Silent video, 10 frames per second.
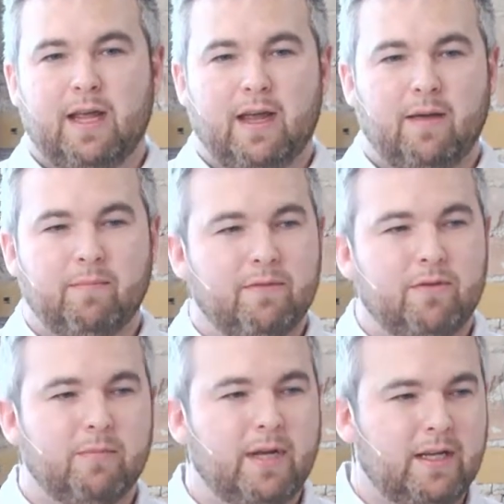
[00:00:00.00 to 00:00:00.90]
If
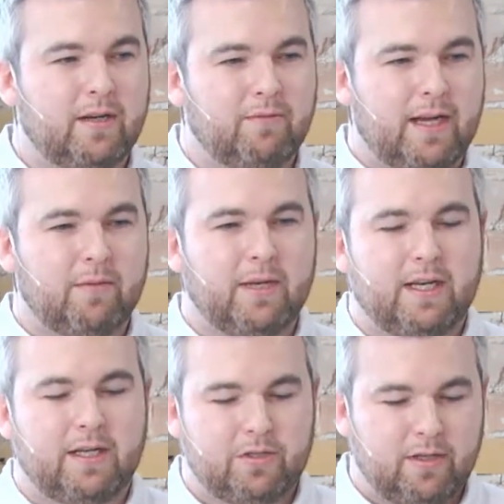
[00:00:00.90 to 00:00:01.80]
you're making a
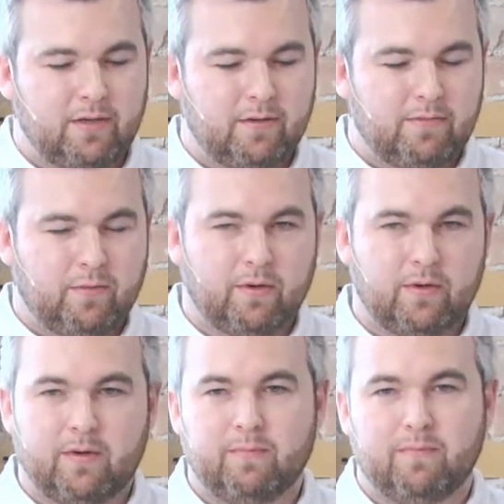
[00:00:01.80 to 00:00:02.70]
recommendation
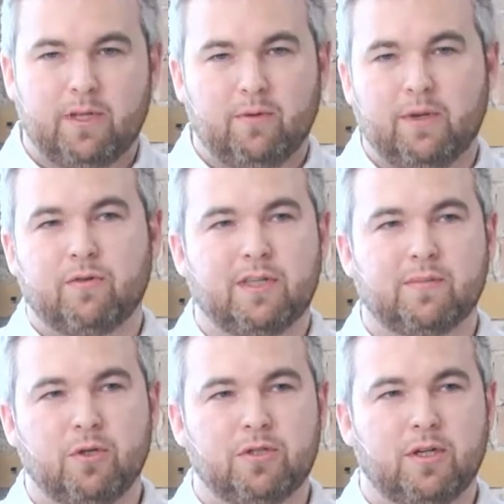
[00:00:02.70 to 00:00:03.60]
for increased
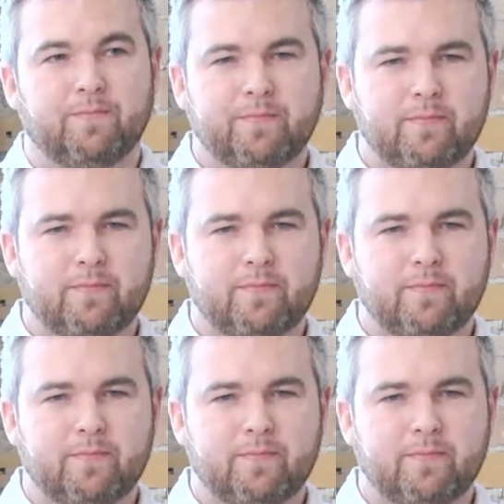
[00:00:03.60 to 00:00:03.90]
budget,